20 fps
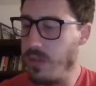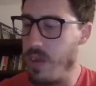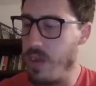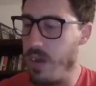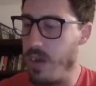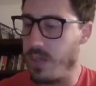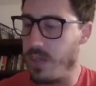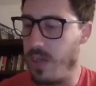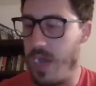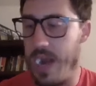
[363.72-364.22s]

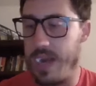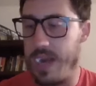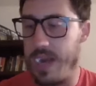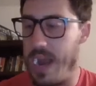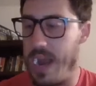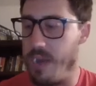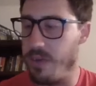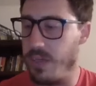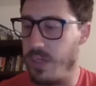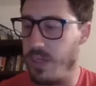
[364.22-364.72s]
it's a lot of
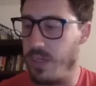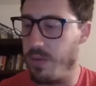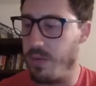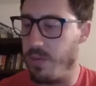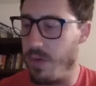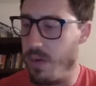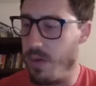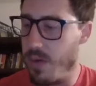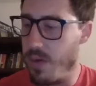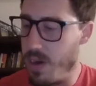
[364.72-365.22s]
calories on the
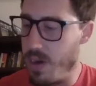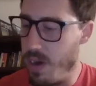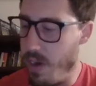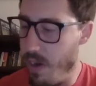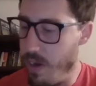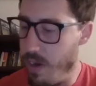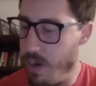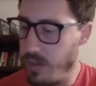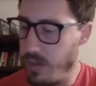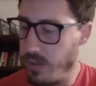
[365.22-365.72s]
rower.
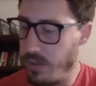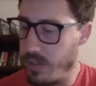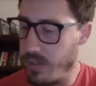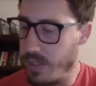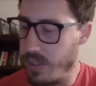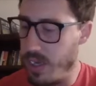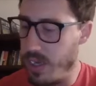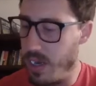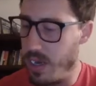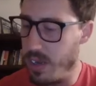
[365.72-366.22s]

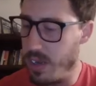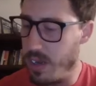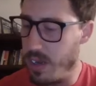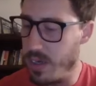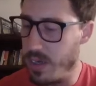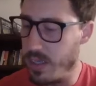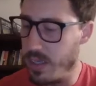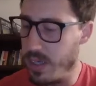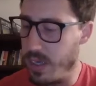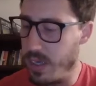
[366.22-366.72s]
Let's see,
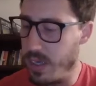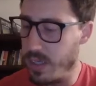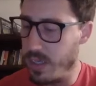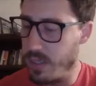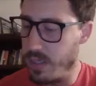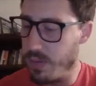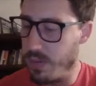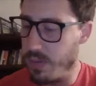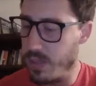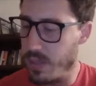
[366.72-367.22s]

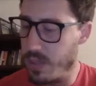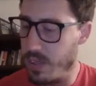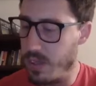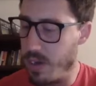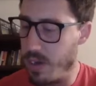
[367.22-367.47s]
36 plus